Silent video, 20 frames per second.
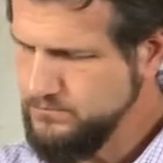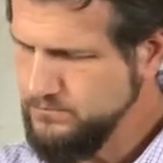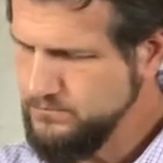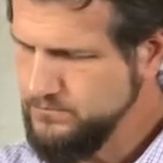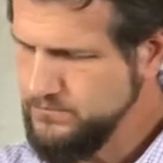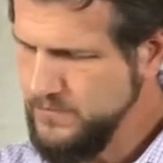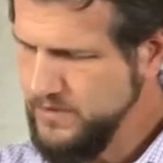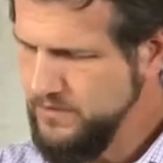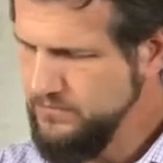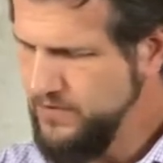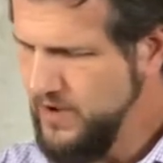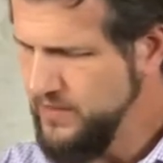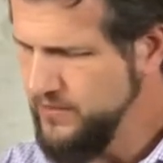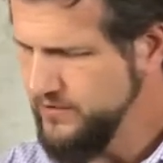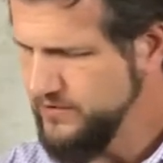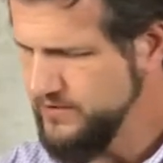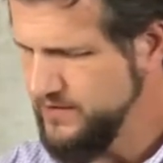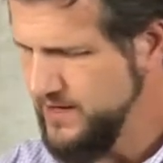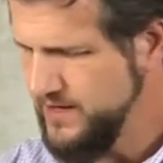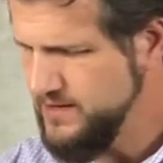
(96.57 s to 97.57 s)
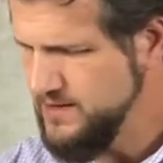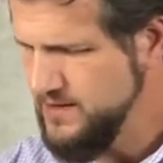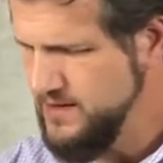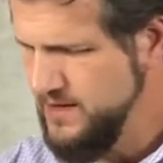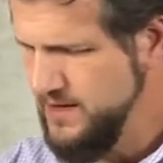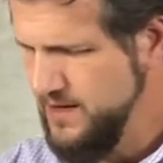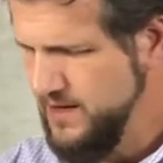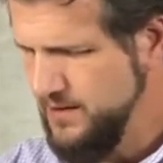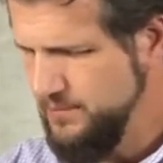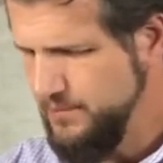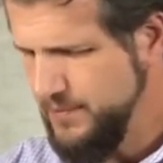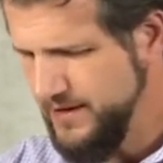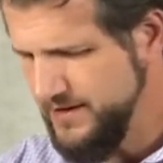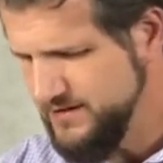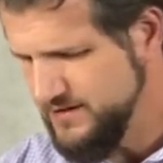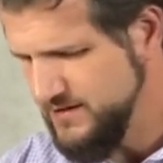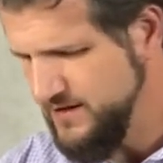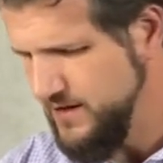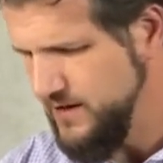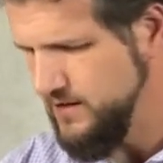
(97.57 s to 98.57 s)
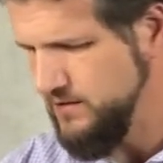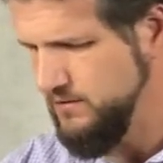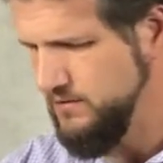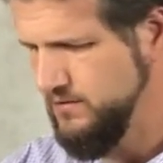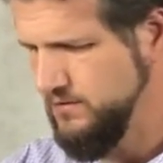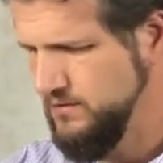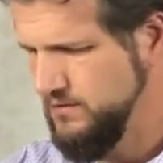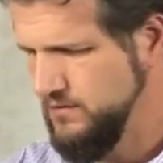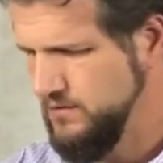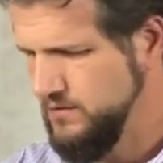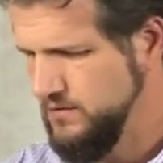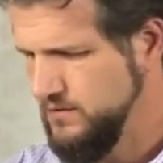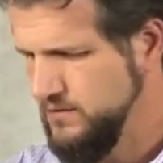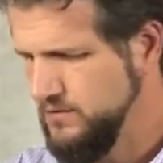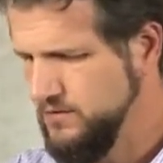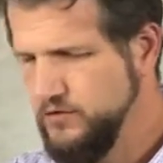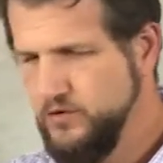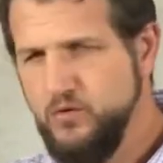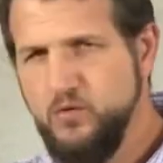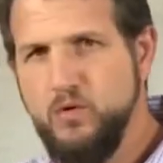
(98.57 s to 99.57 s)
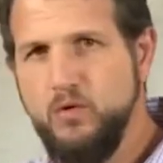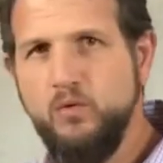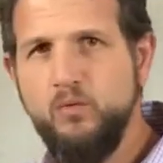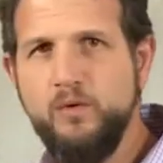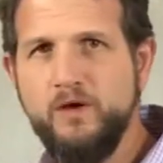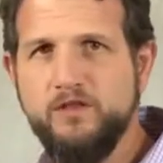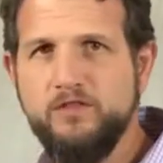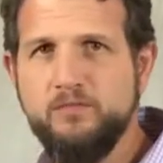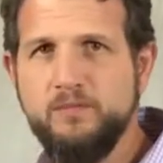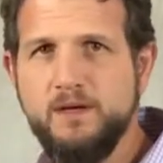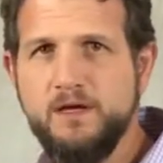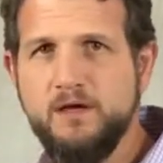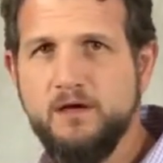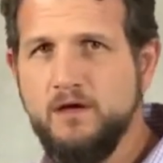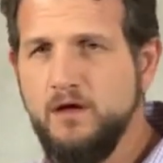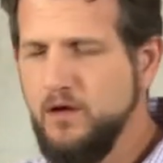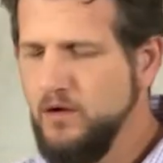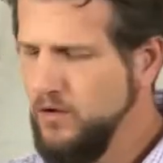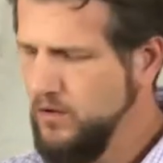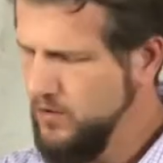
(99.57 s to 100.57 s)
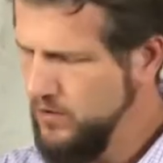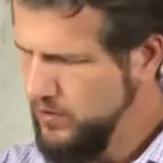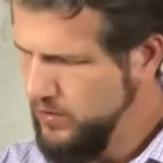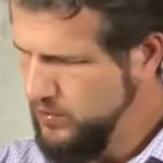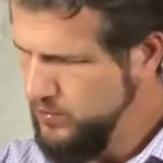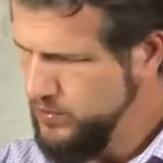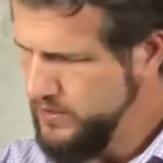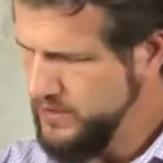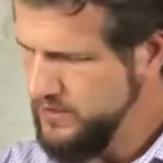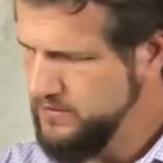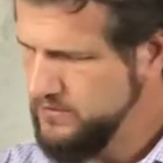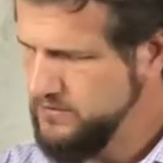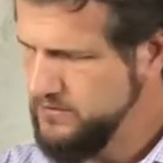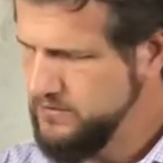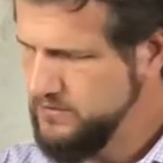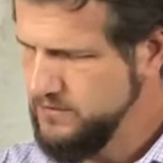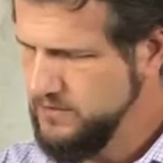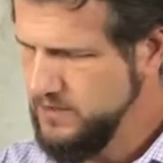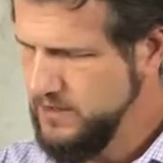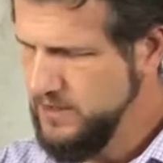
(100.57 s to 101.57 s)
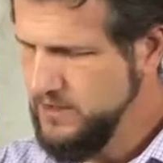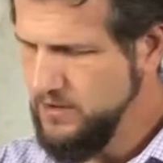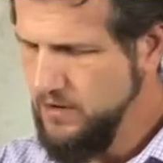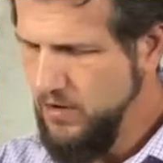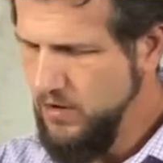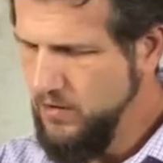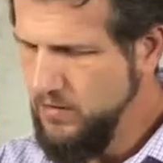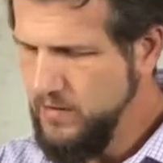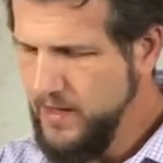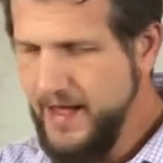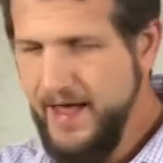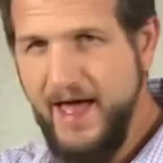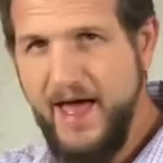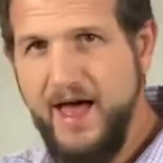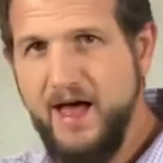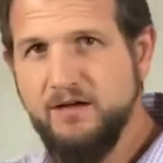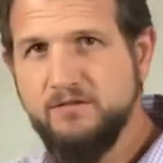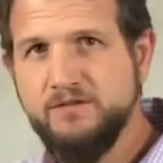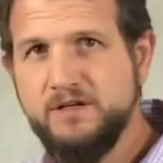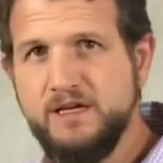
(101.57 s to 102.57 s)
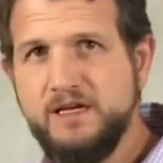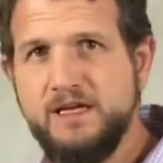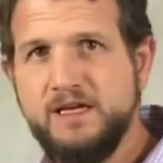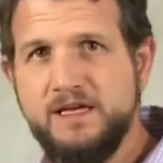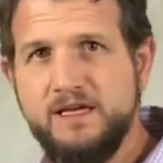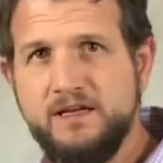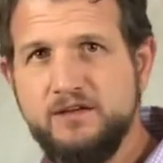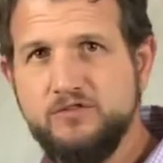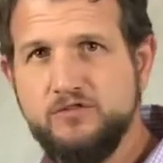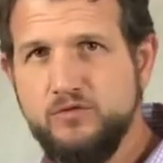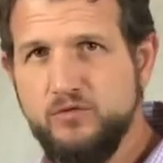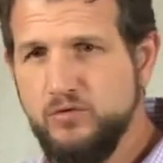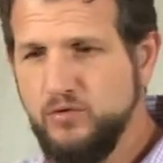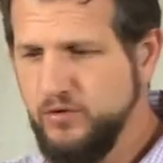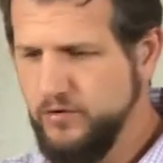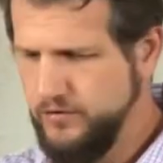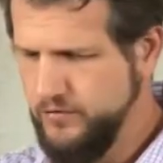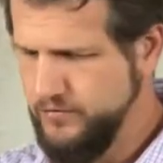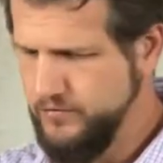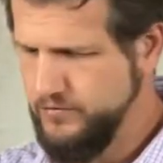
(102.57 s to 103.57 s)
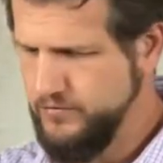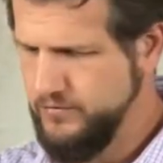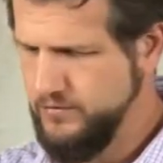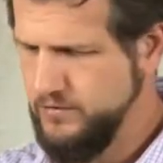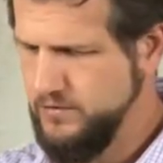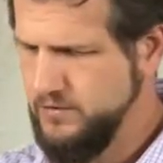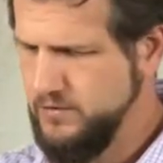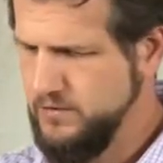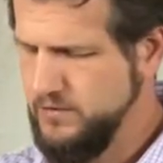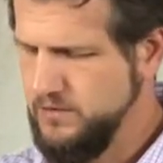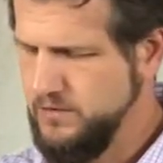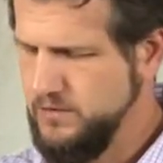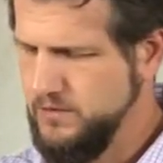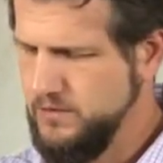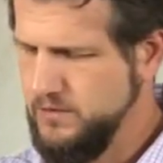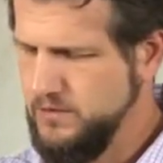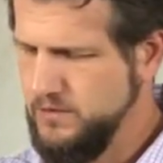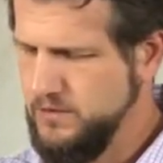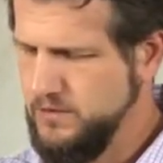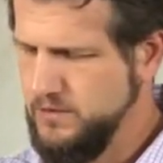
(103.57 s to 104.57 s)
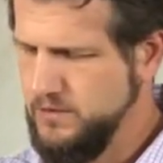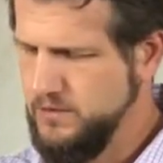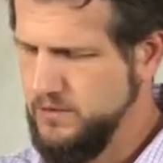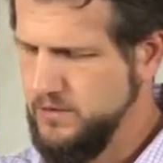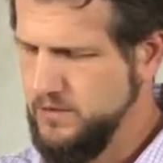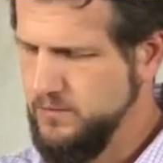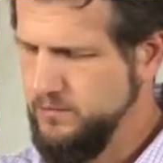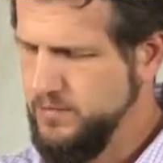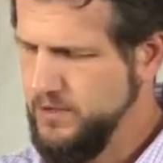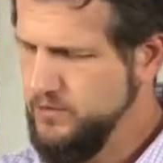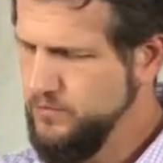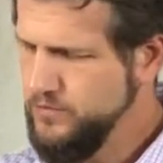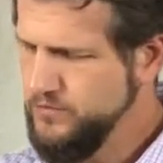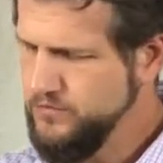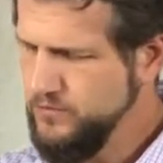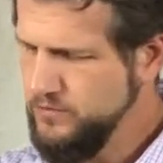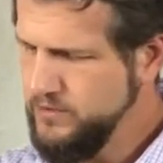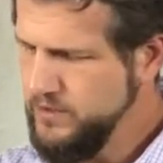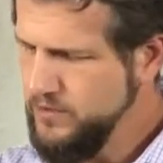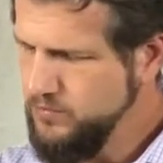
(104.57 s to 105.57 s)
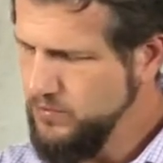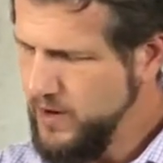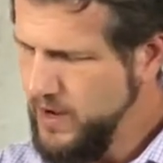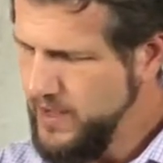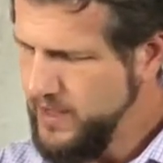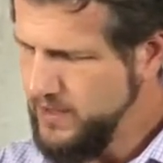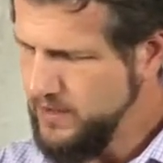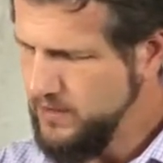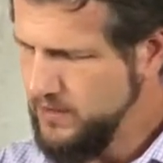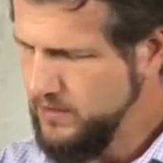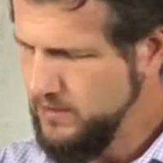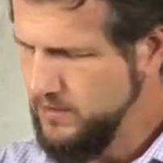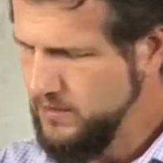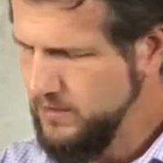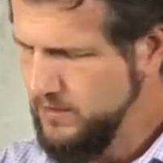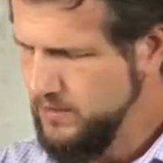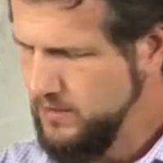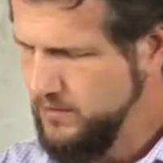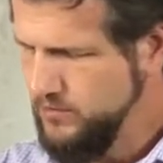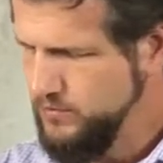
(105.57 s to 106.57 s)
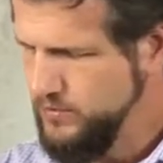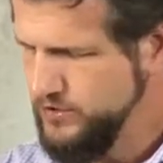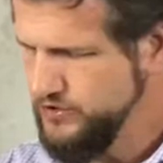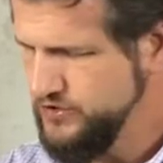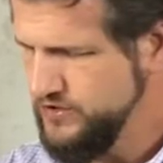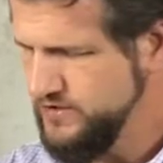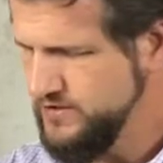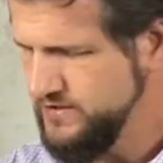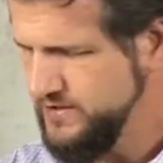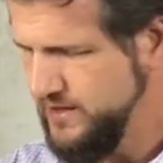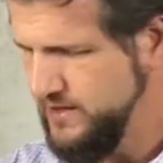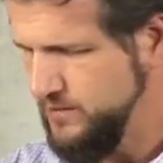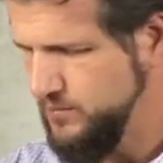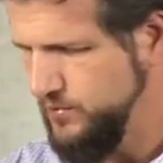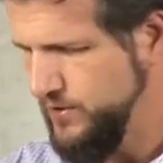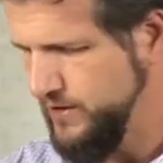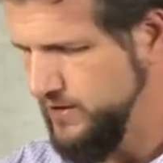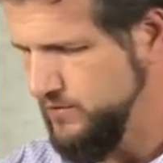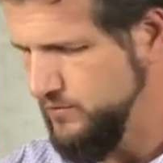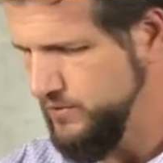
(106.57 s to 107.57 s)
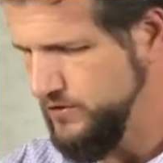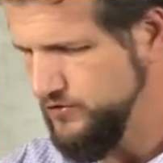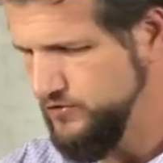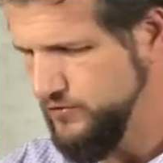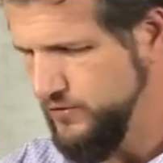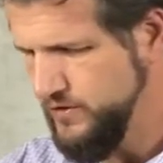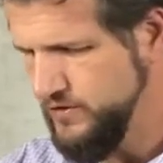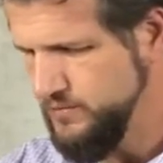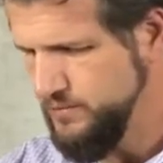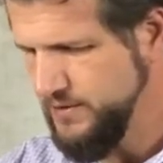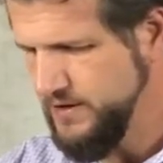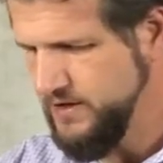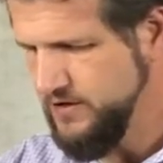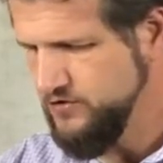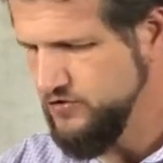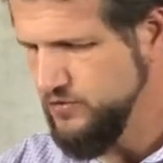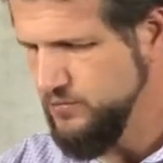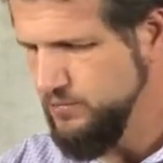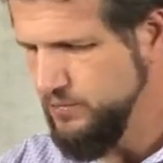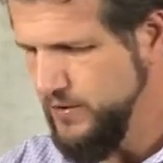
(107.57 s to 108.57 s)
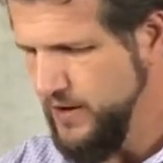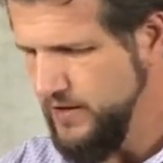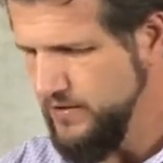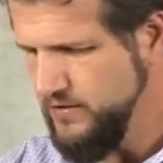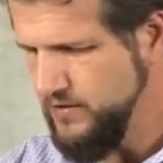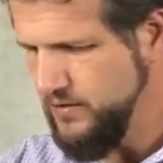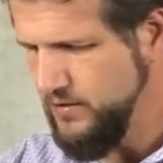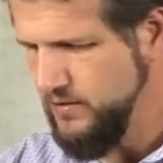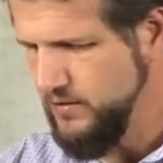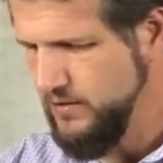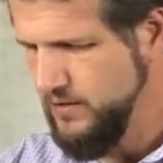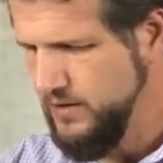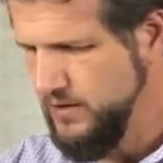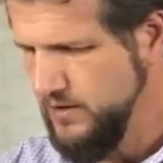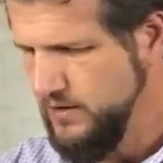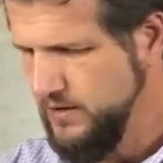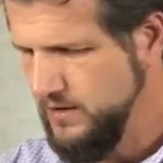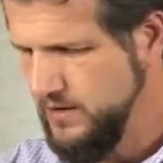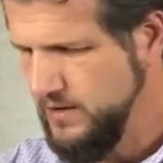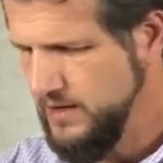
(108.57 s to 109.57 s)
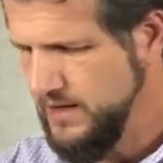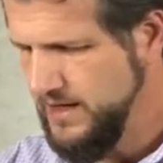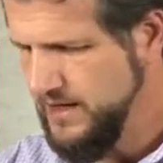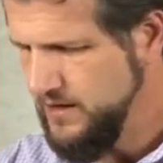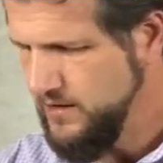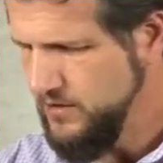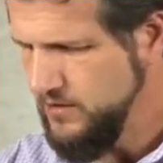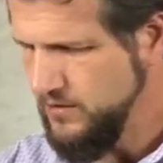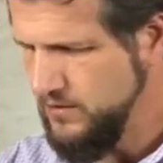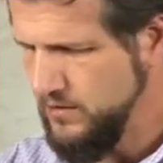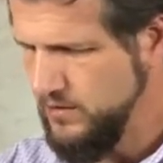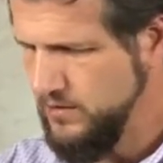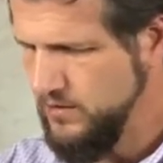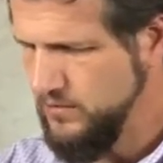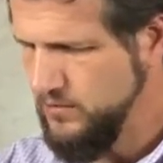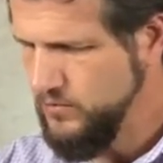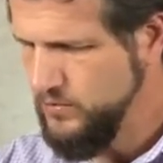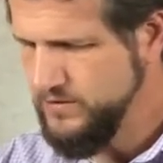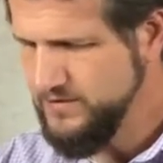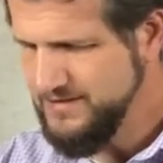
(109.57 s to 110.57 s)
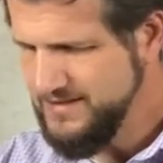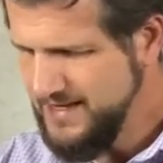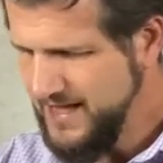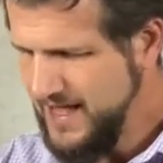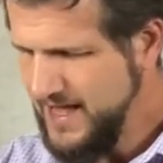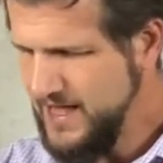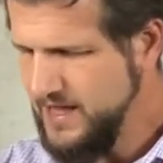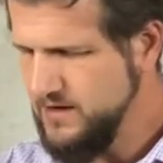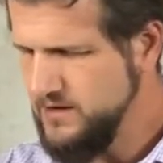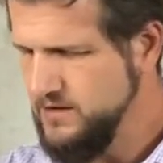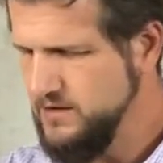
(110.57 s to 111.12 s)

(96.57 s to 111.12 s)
The father said, "My son, you are with me always, and all I have is yours. But it was only right we should celebrate and rejoice because your brother here was dead,